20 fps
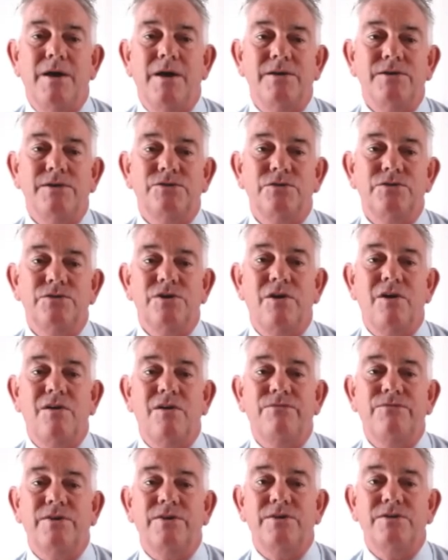So SAR
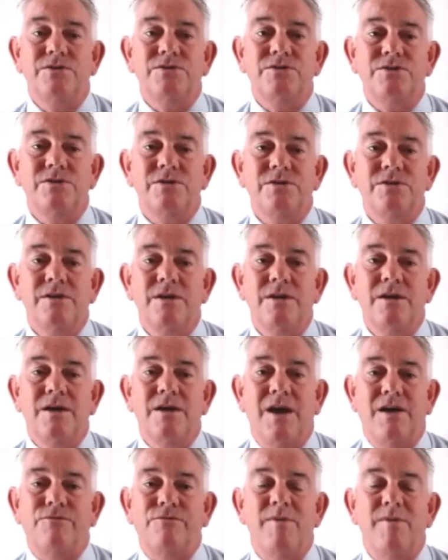figures have
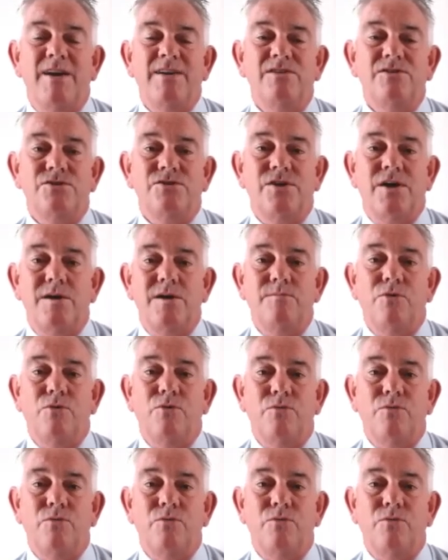remained stable.